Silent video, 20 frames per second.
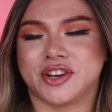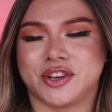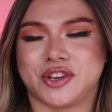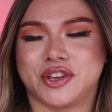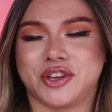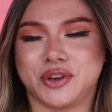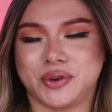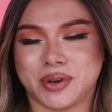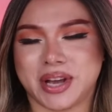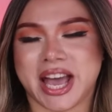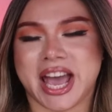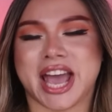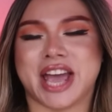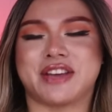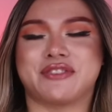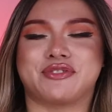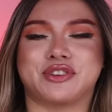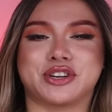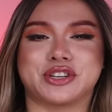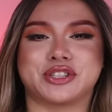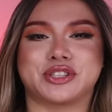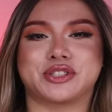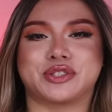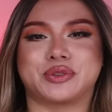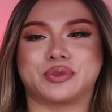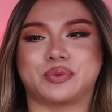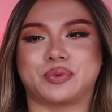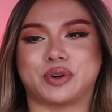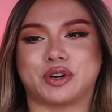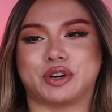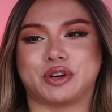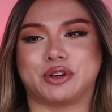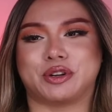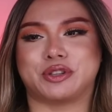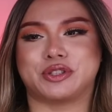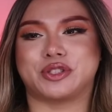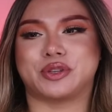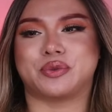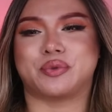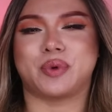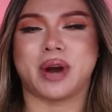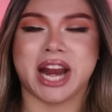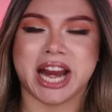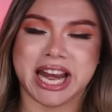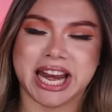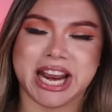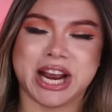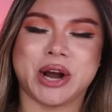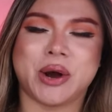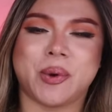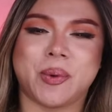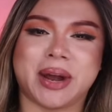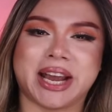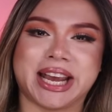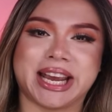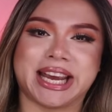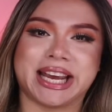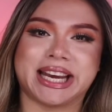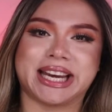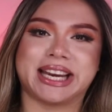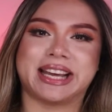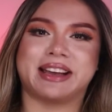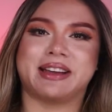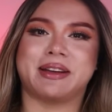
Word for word: UK versus the world reigning queen.